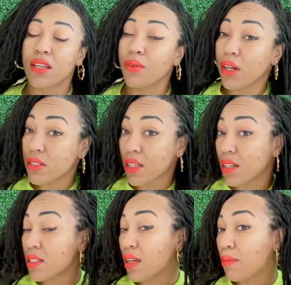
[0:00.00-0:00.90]
What else can I
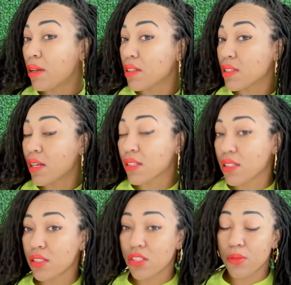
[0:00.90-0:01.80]
say about these locks?
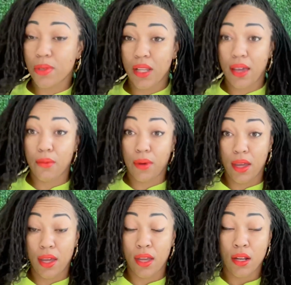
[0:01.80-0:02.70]
They're super
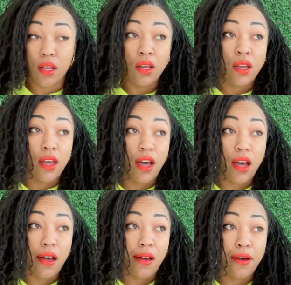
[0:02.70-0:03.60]
lightweight,
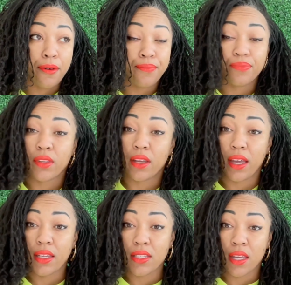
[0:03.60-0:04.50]

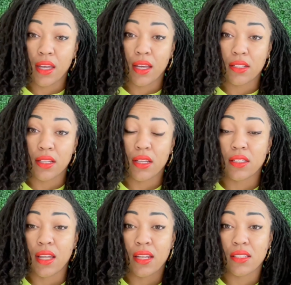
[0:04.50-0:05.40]
18 inches.
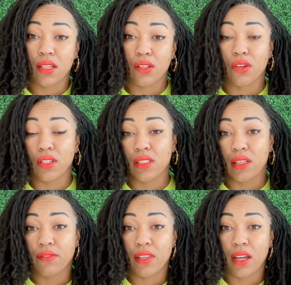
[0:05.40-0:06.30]
That is the longest
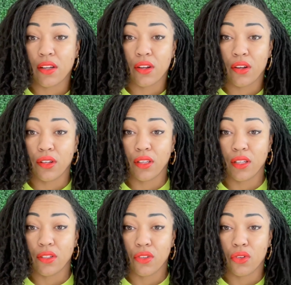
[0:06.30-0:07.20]
length that I currently
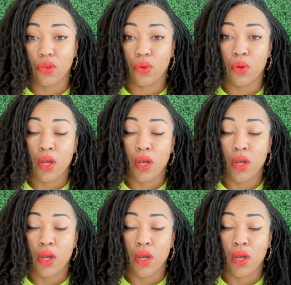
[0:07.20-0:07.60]
do.